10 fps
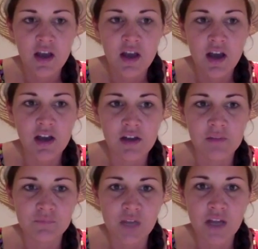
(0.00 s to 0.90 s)

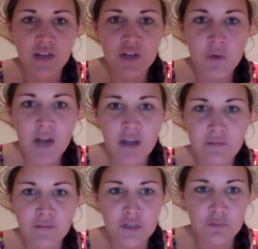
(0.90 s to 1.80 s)
I know when I
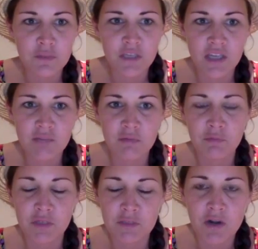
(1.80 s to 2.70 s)
first became a
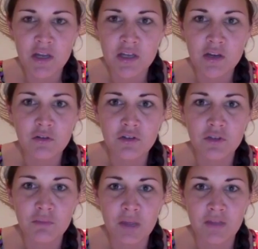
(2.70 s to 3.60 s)
Beachbody coach,
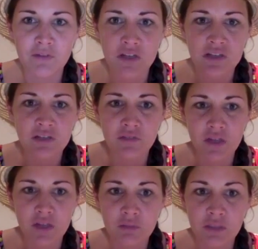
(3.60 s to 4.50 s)
my friends and
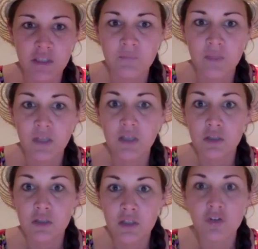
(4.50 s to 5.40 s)
family
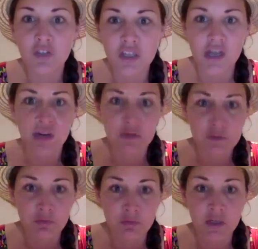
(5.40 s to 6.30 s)
literally thought I was
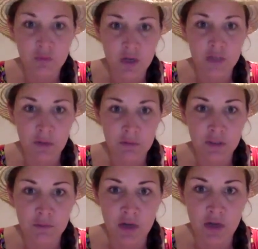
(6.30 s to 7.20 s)
brainwashed by
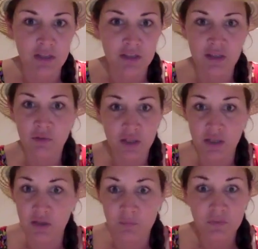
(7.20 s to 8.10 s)
Beachbody. Like, they were
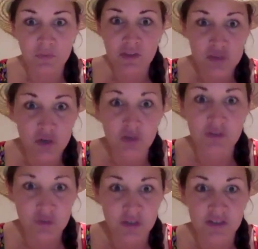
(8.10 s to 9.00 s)
like, this girl is
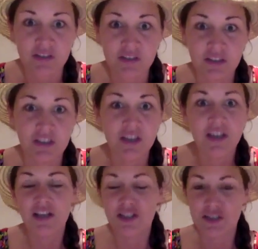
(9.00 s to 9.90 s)
crazy. Like,
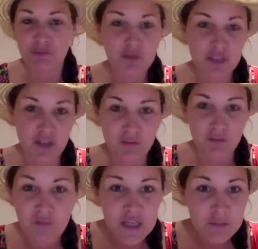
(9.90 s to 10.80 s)
she's posting on
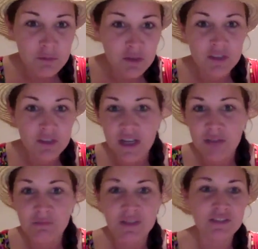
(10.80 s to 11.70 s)
Facebook 3
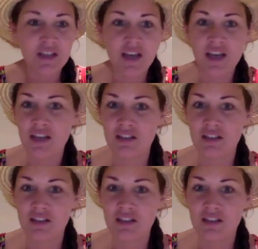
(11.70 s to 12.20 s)
times a day.